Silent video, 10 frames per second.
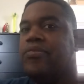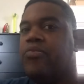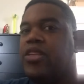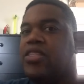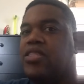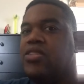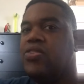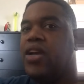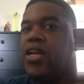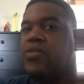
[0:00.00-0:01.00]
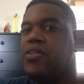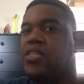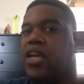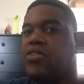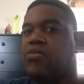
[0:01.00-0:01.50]
I think she tried to reach
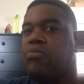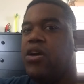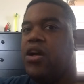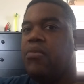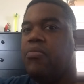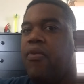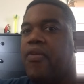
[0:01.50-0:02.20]
out to Mom.